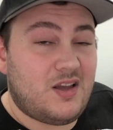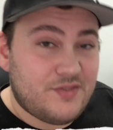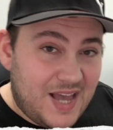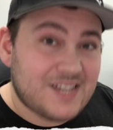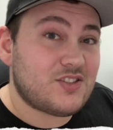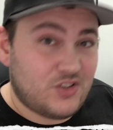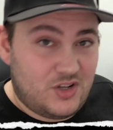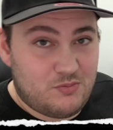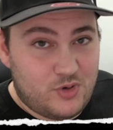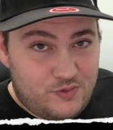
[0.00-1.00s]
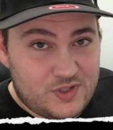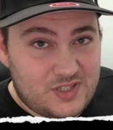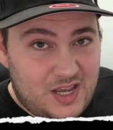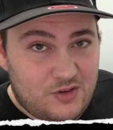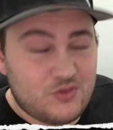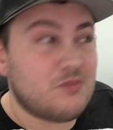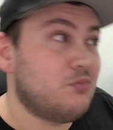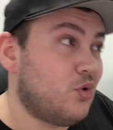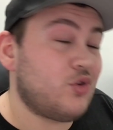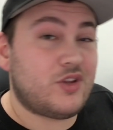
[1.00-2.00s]
That's going to improve your sound
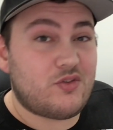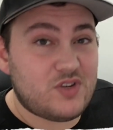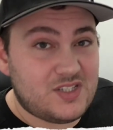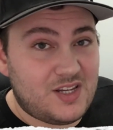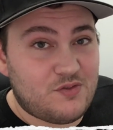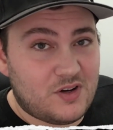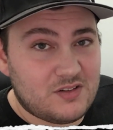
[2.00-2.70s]
more than the receiver.